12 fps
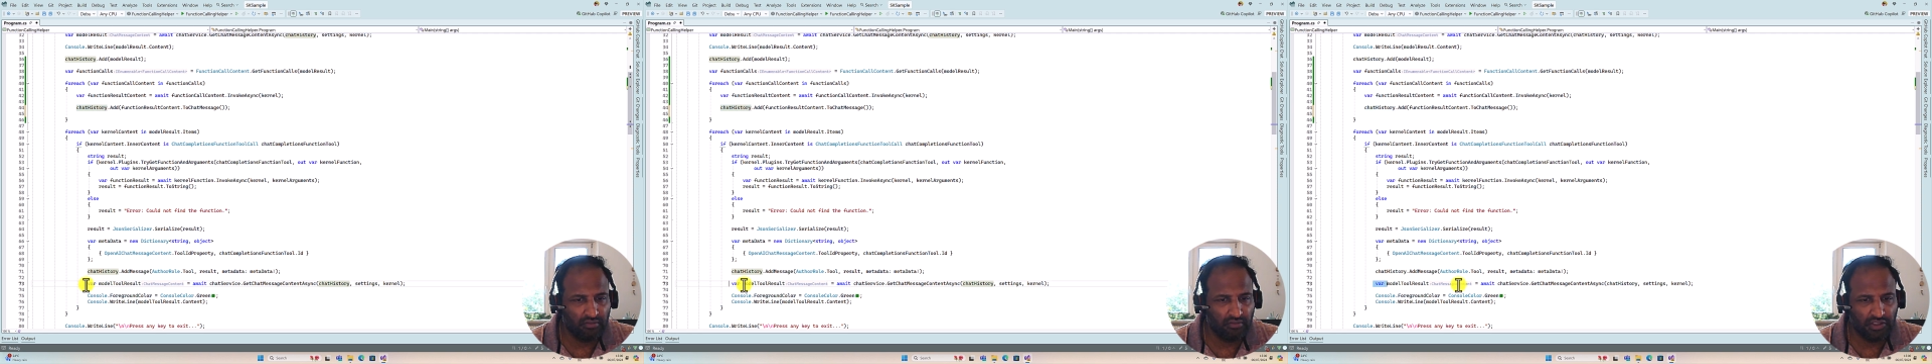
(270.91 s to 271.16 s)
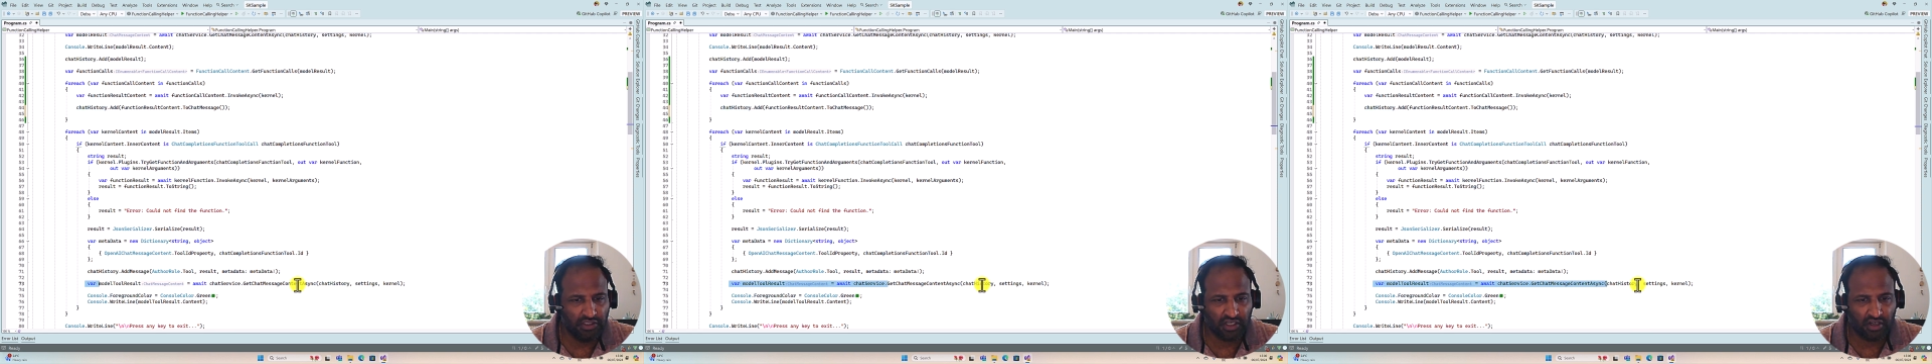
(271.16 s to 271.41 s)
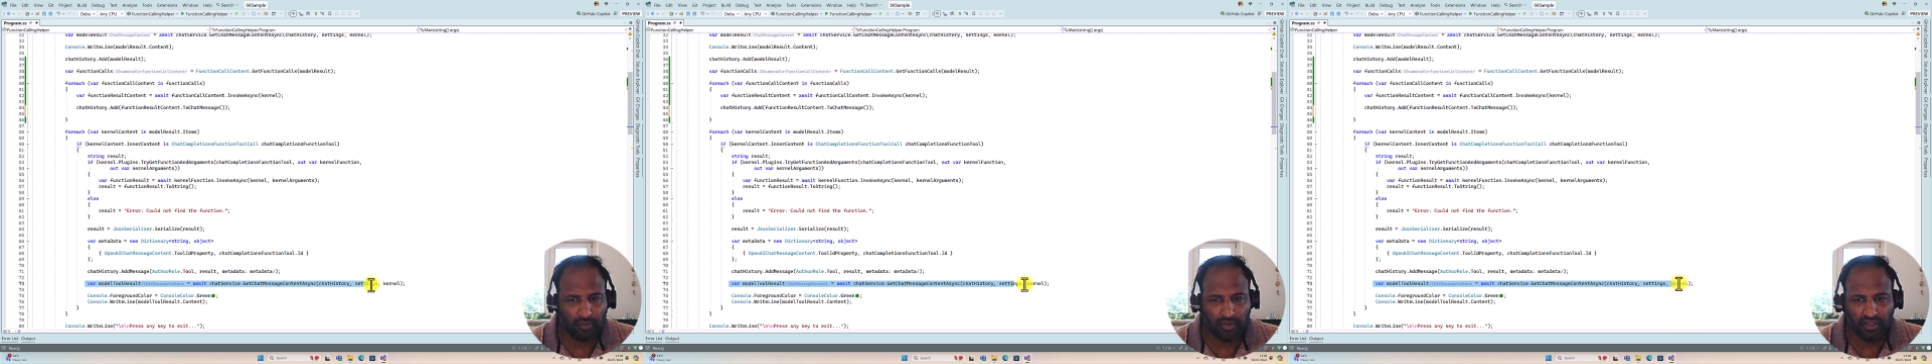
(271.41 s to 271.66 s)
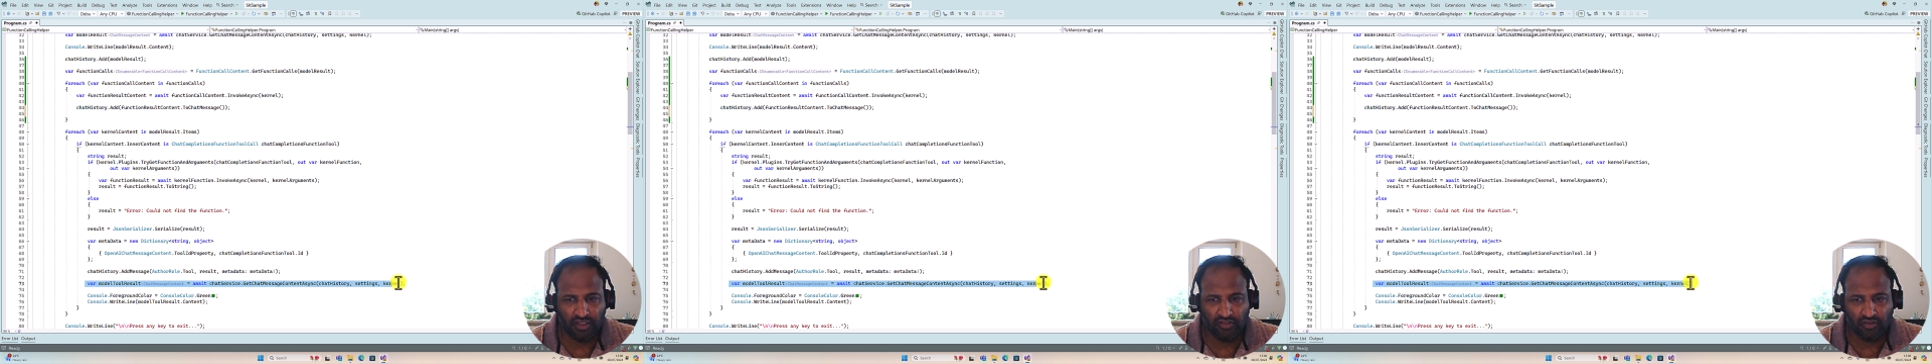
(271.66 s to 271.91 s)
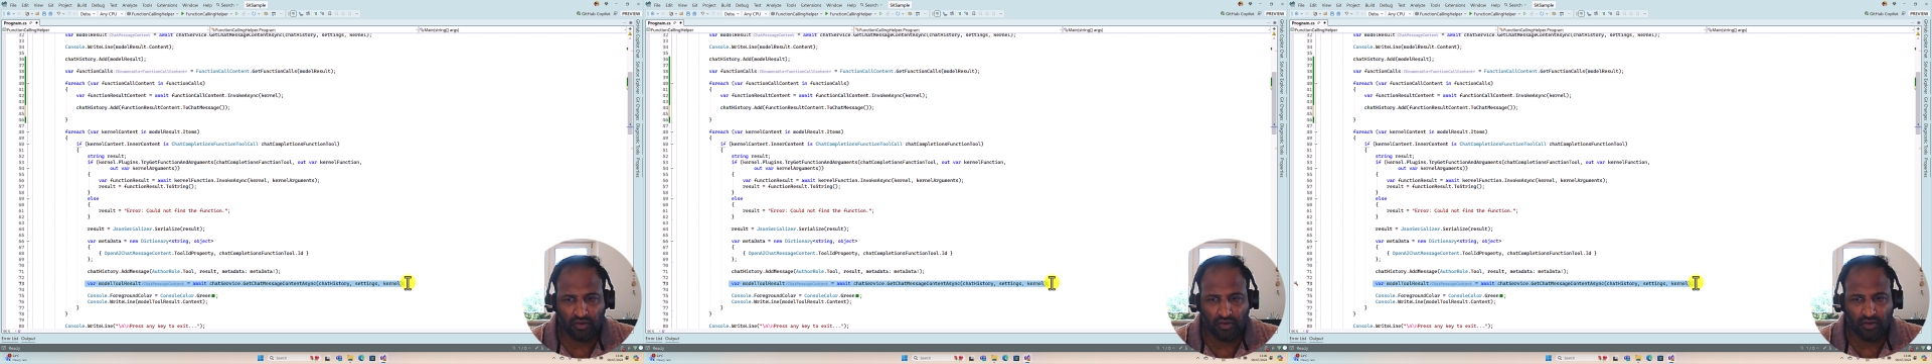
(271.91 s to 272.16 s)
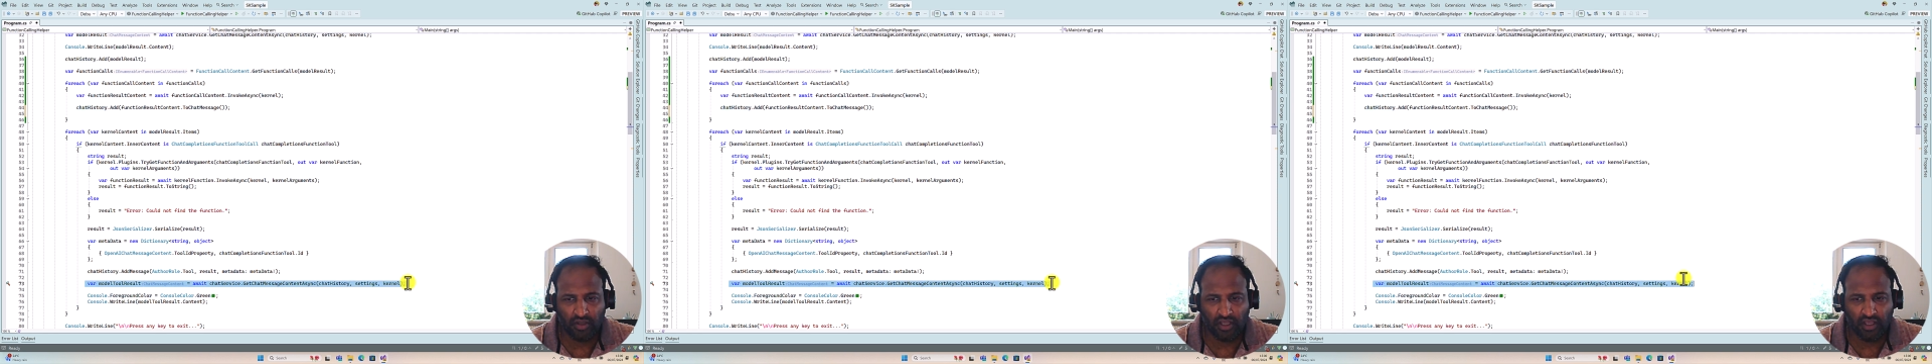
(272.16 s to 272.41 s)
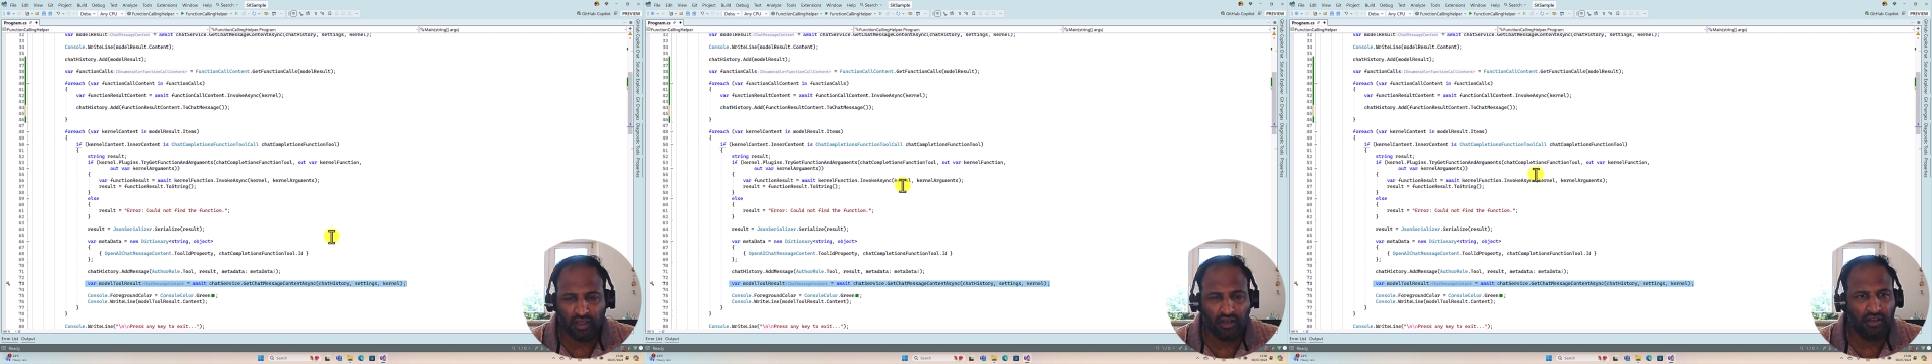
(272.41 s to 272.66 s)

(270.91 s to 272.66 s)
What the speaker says: Just copy this code here